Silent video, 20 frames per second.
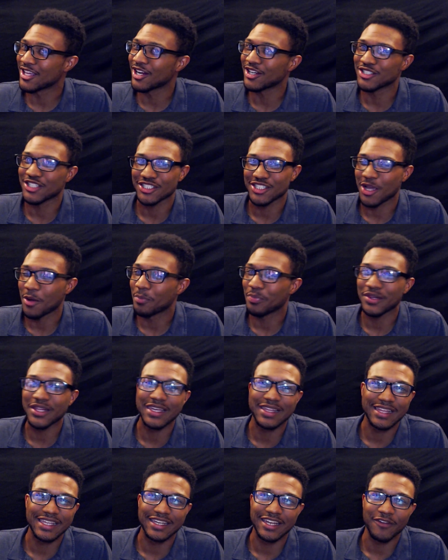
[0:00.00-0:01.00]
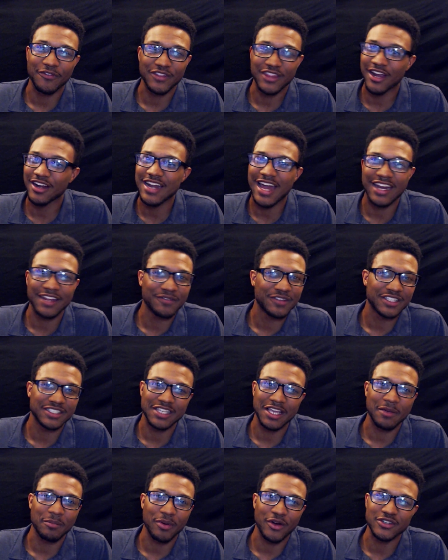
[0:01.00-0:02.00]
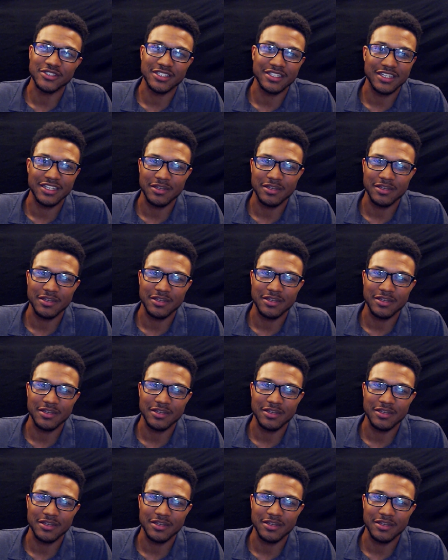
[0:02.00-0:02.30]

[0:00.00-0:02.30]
They're just completely different. They're not even the same person